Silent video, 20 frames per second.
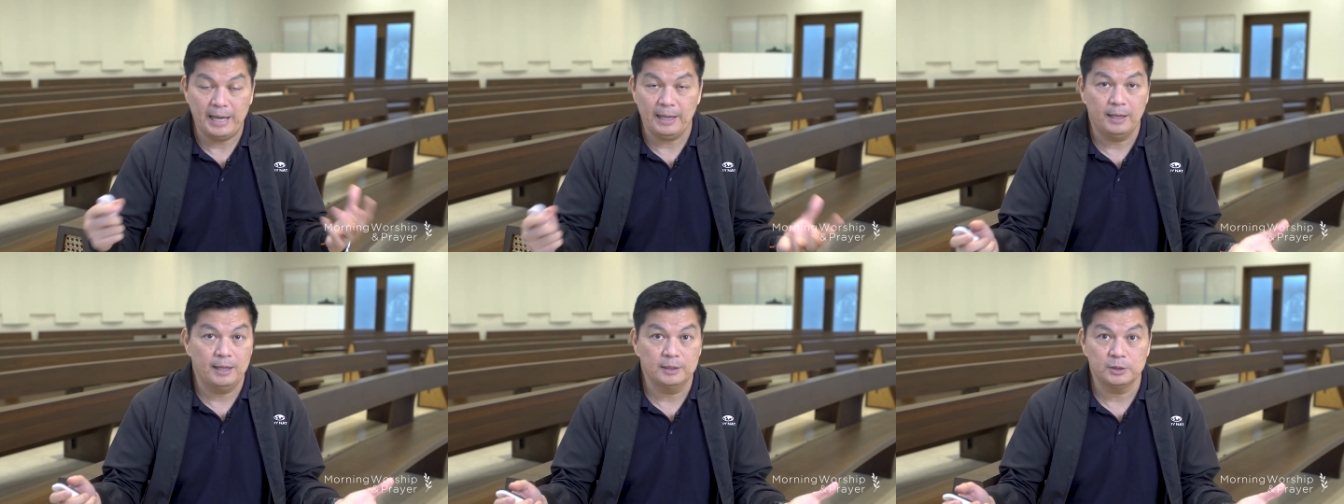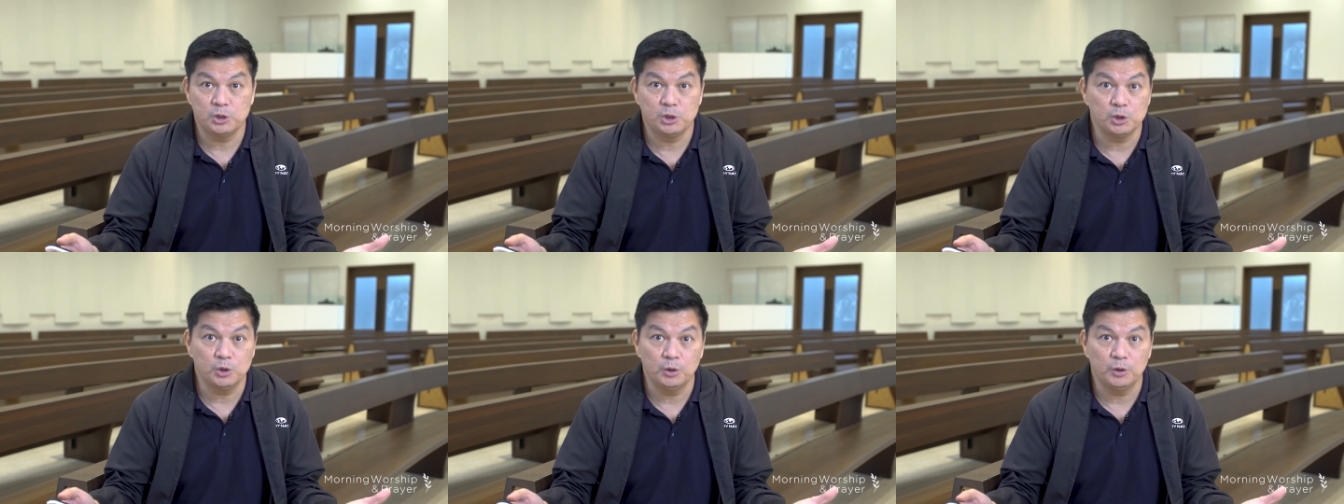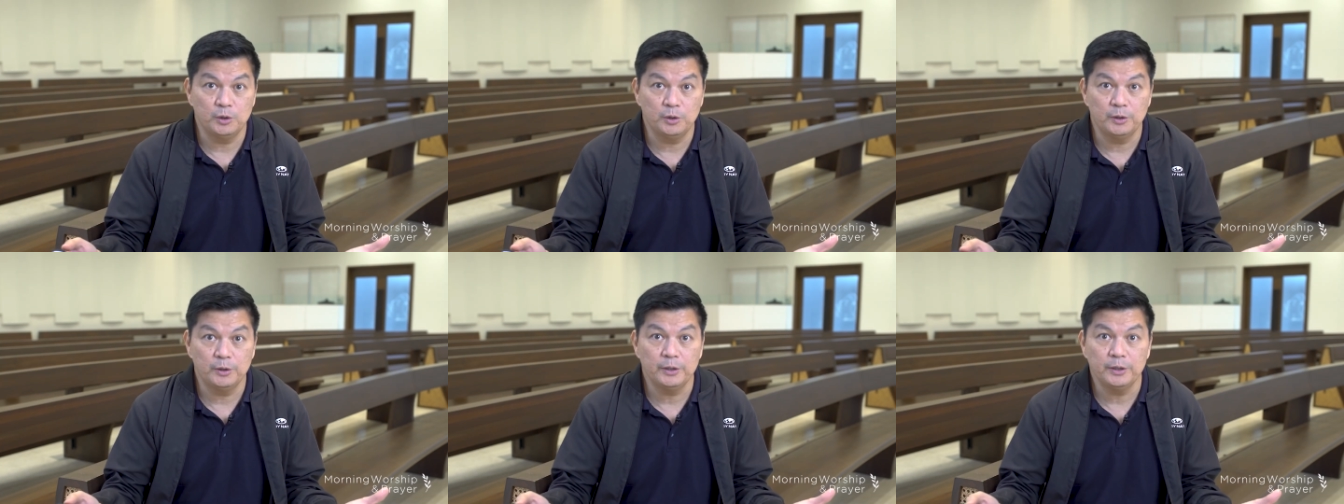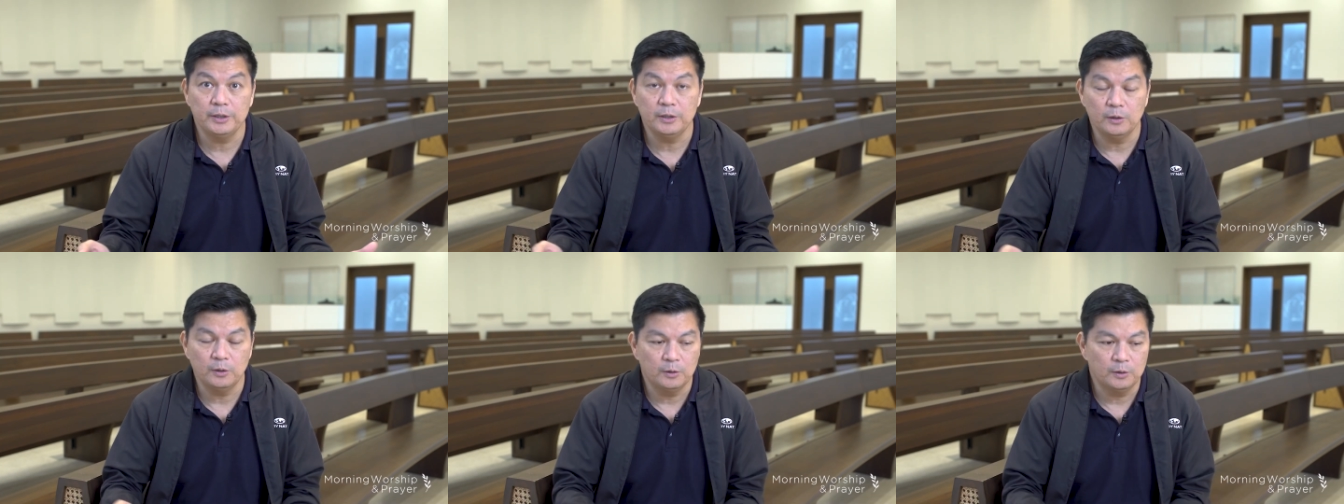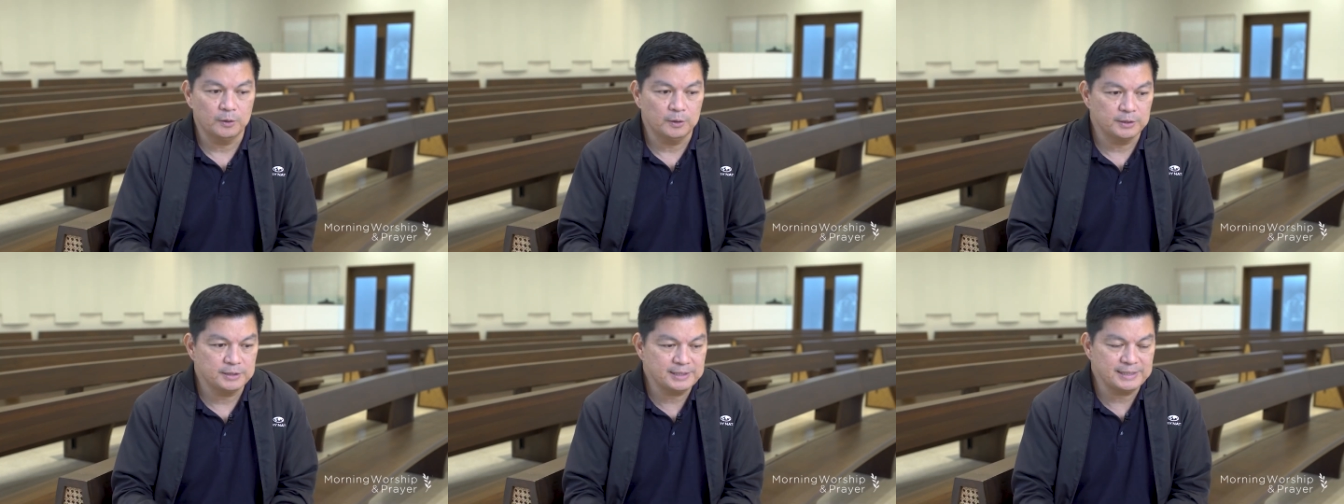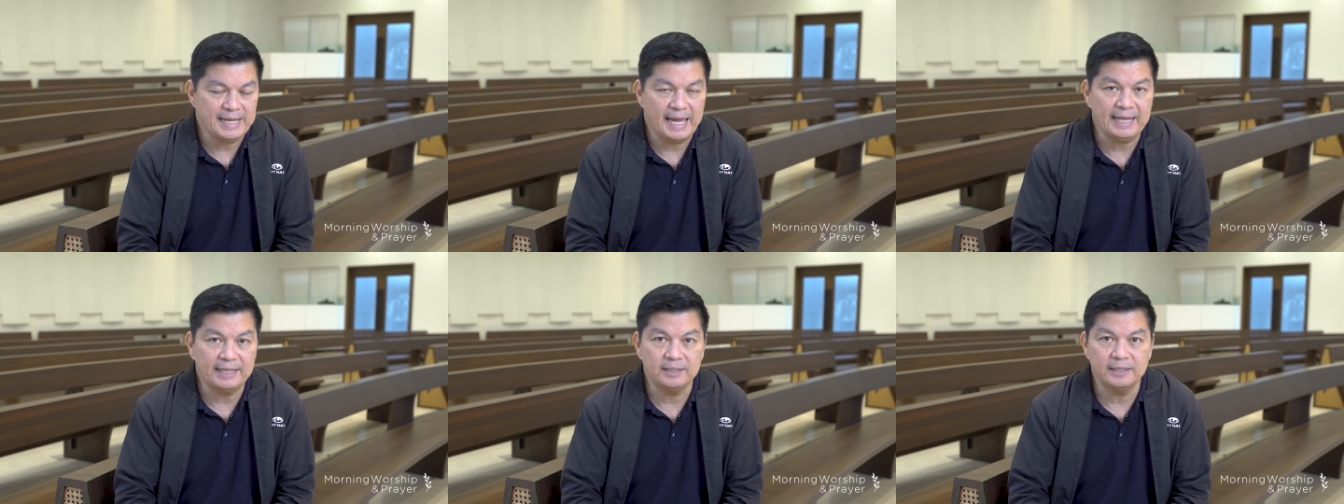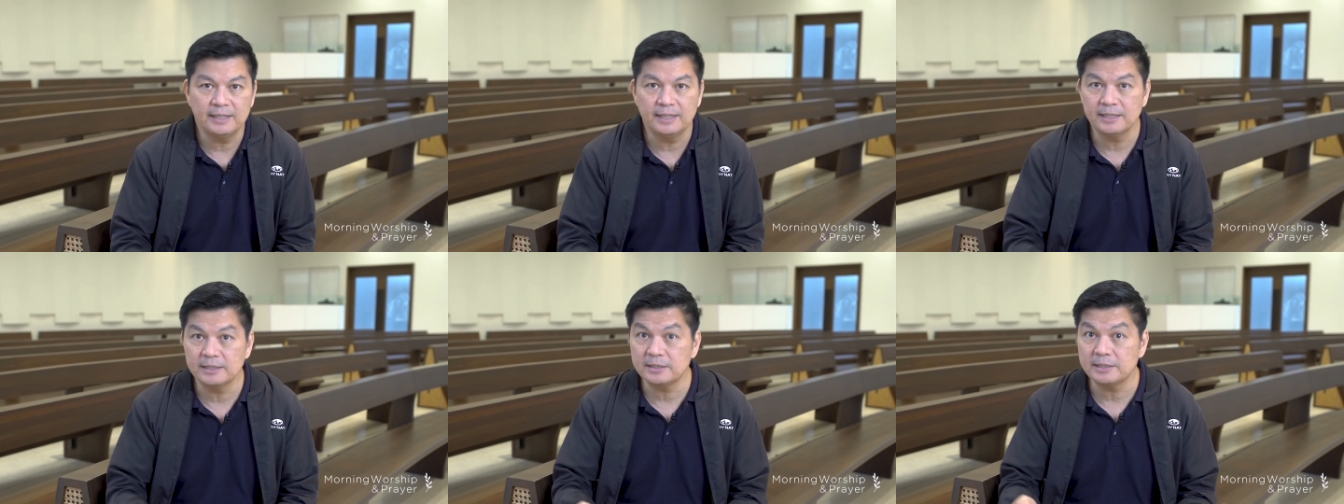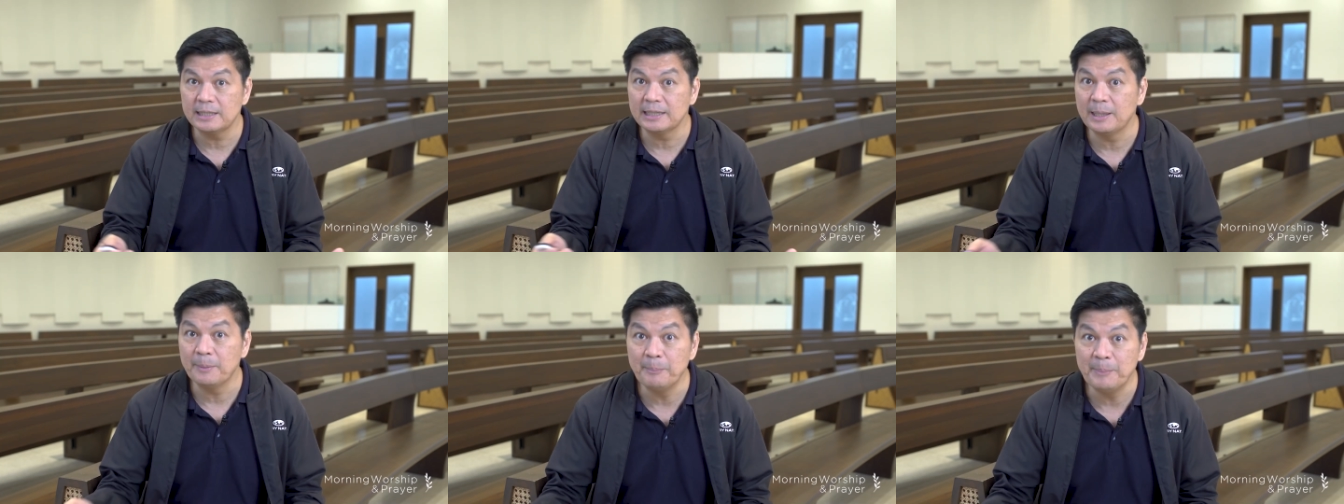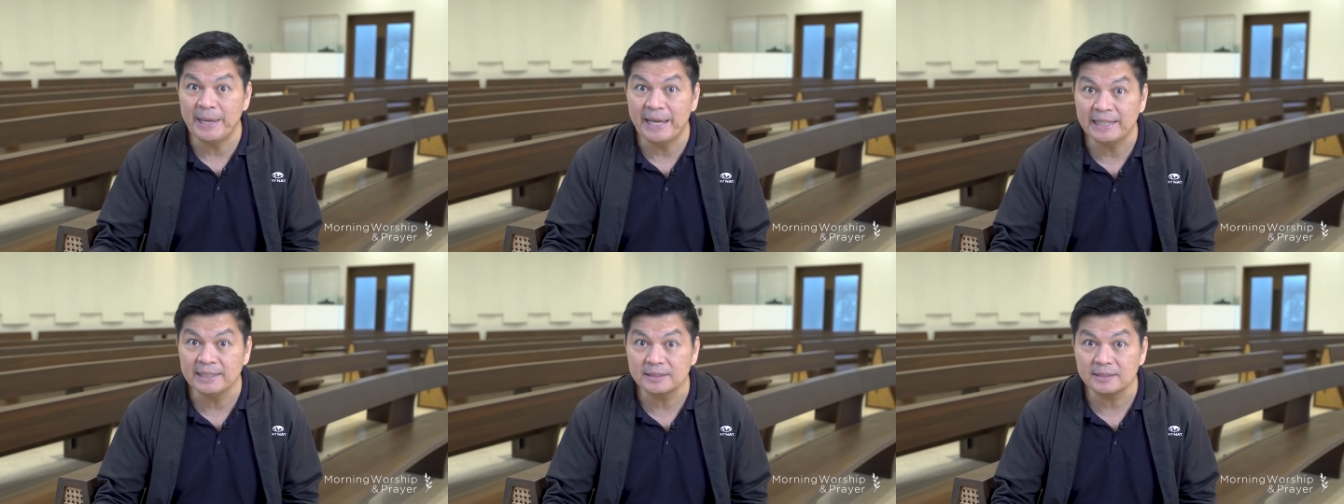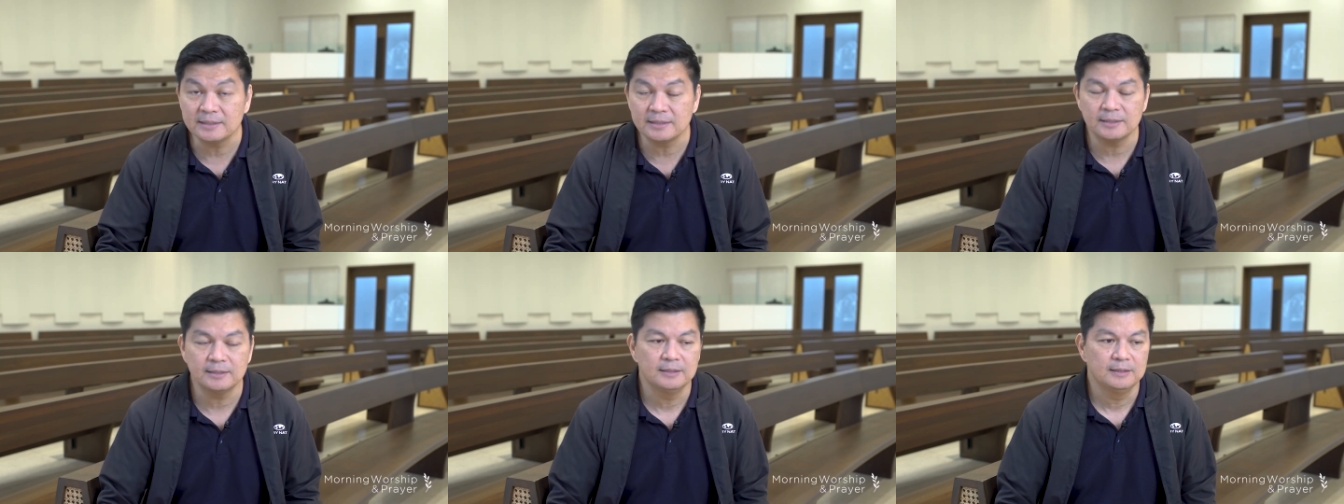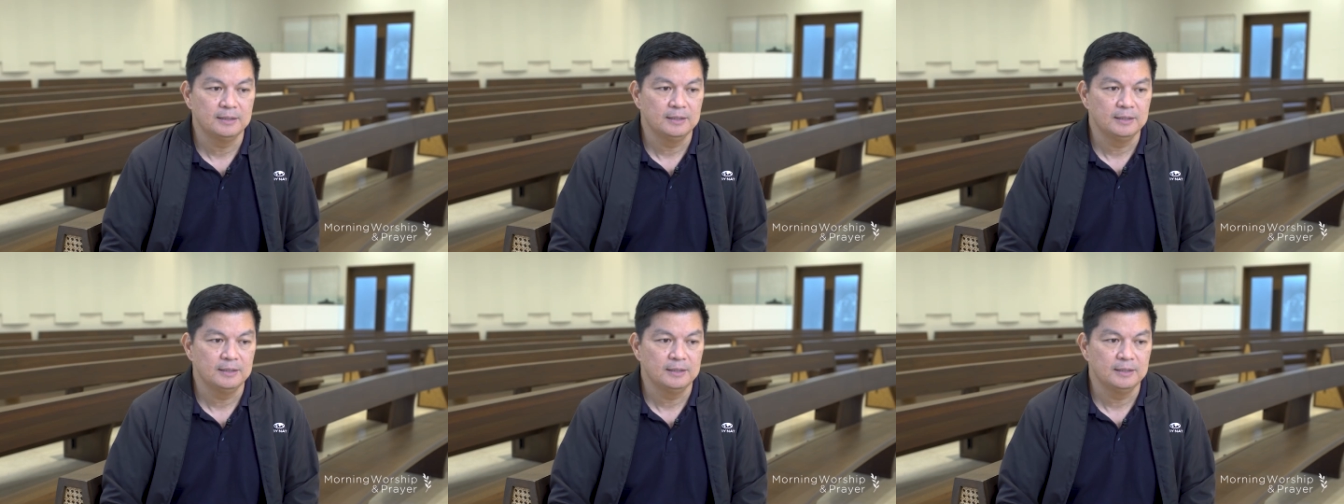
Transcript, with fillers: uh, joy or sadness, lament.